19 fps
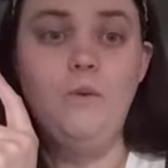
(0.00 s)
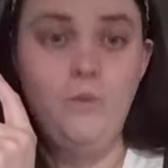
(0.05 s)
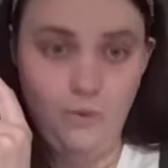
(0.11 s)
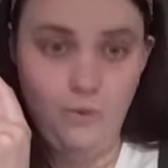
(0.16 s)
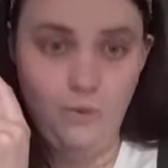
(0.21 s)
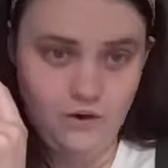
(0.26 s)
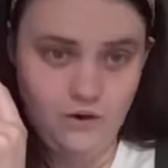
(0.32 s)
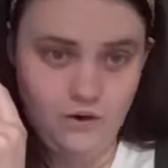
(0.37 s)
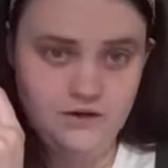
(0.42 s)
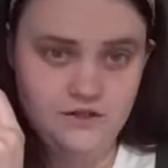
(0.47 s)

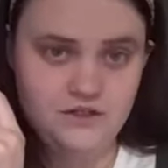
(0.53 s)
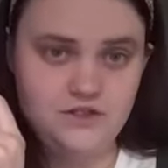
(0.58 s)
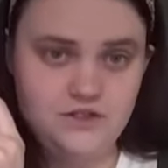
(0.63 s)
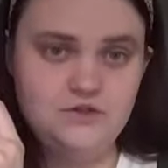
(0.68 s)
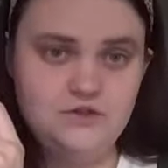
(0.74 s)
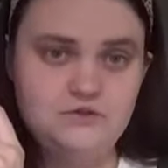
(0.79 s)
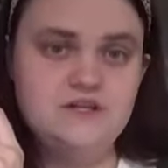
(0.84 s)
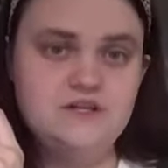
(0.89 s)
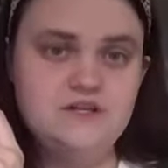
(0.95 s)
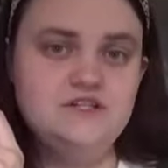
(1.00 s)
or
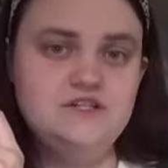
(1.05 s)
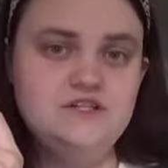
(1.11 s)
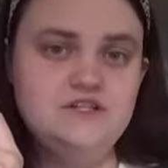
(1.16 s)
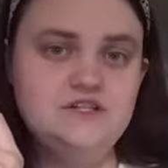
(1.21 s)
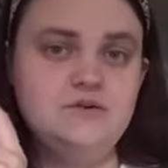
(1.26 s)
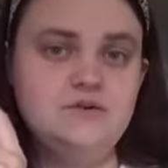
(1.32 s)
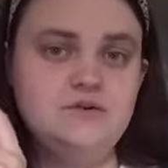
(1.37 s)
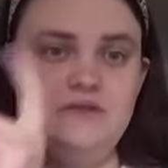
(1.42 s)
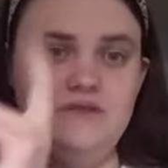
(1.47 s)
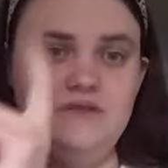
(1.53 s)
you can
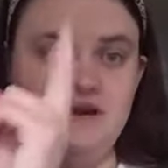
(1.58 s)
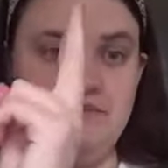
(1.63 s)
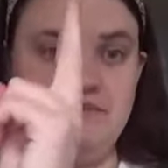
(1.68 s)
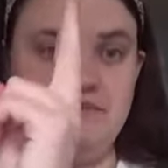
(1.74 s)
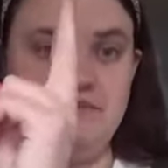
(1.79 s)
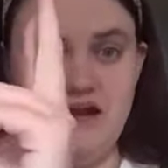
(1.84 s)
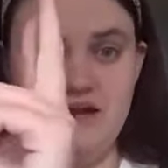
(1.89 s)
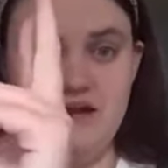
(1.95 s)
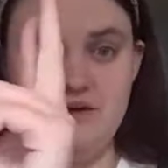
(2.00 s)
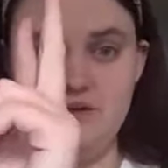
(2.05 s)
do the
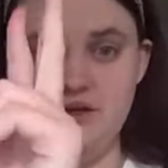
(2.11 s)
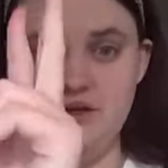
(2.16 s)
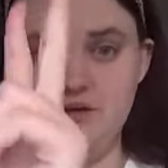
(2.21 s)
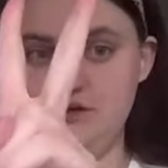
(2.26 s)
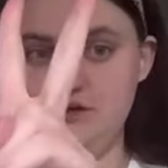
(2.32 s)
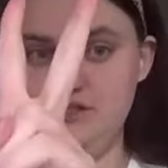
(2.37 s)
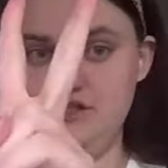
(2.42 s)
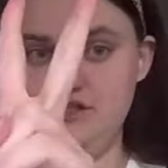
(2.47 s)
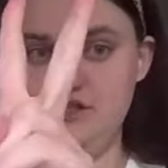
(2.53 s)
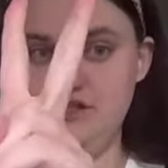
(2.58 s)
combined where you
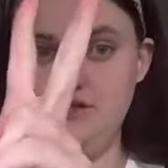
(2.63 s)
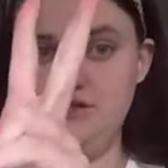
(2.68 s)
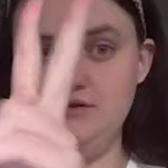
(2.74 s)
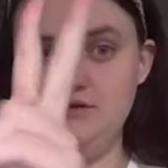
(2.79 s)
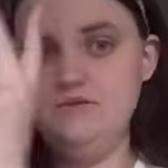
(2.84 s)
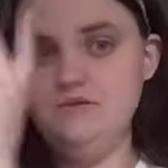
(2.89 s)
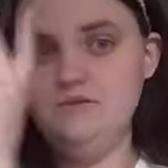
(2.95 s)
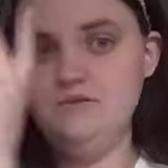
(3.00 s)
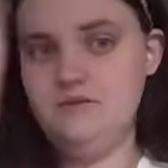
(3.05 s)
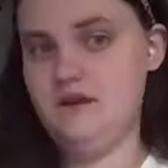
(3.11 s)
put
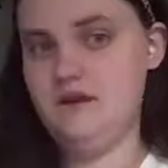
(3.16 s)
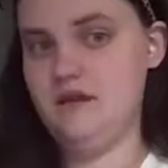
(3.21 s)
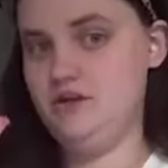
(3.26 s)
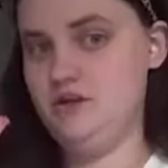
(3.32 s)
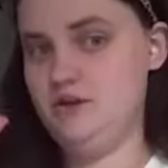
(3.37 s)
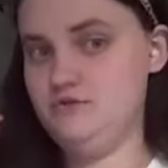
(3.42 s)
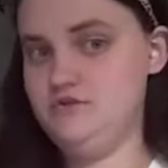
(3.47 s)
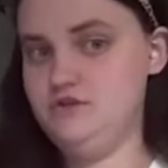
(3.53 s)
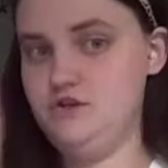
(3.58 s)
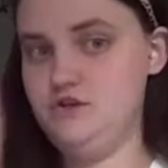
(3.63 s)
two and
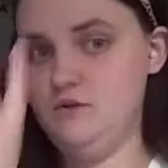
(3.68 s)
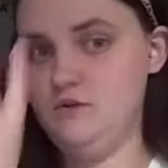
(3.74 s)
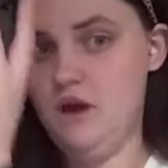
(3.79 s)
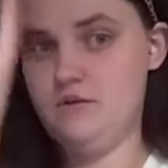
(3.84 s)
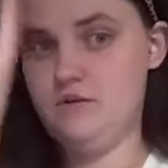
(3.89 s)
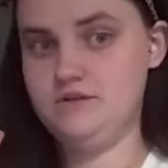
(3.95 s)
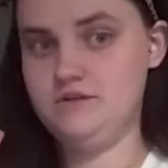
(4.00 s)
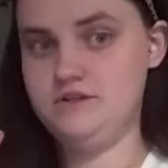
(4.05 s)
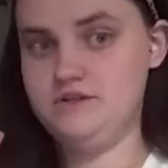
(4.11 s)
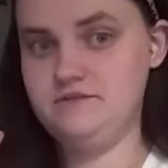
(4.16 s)
you go two
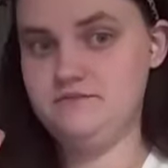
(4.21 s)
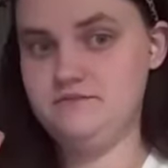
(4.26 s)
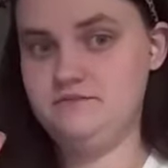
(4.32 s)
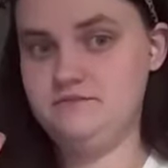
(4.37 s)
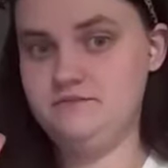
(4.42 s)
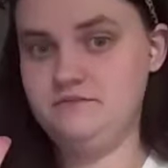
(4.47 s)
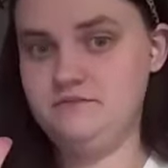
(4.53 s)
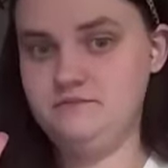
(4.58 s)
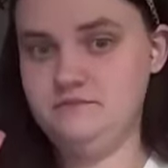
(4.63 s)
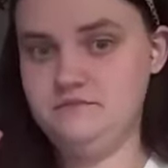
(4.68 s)
hours,
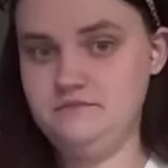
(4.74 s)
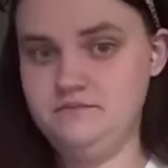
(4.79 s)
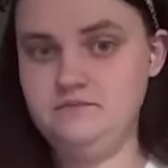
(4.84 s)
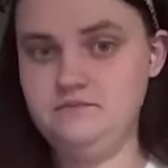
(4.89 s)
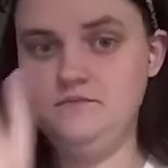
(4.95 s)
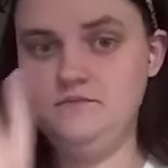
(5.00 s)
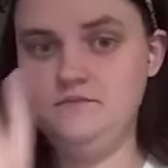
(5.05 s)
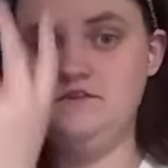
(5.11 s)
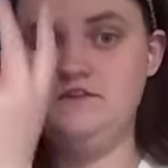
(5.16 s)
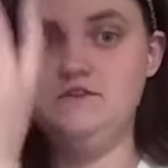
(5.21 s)

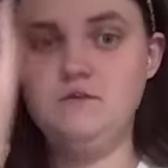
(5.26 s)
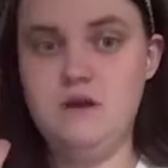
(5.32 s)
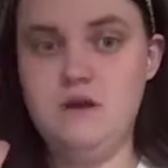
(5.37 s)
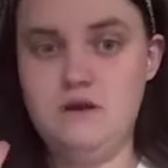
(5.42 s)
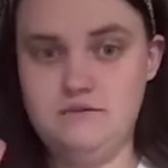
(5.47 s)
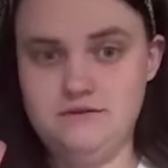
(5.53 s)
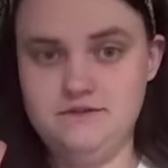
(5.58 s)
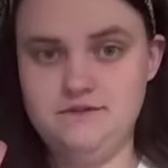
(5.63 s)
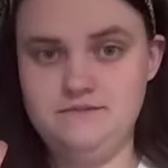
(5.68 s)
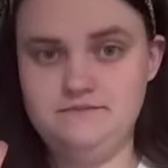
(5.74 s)
two
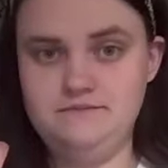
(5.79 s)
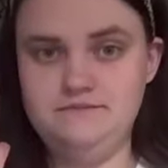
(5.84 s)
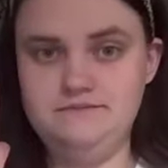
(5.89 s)
hours.